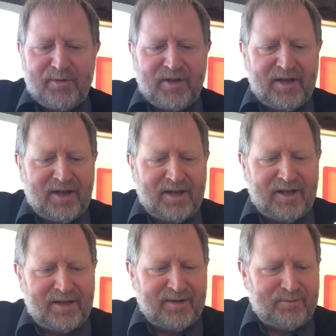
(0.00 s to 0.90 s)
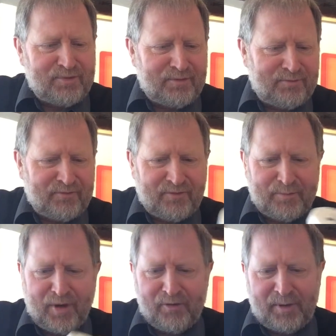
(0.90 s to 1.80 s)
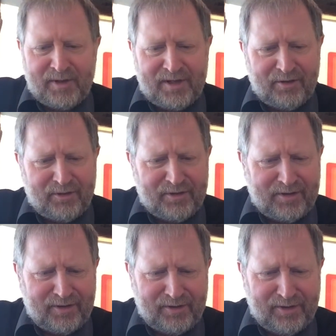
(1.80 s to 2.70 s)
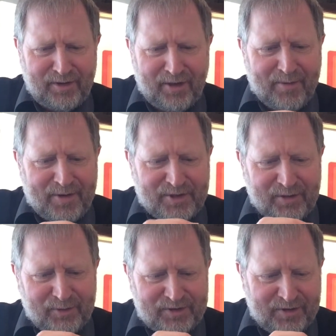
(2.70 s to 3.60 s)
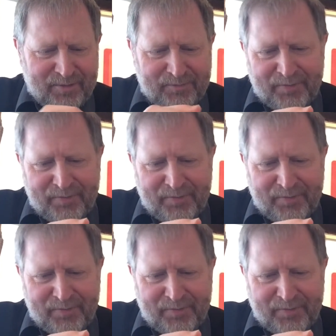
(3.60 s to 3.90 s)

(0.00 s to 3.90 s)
a perfume in there, not I imagine they would do.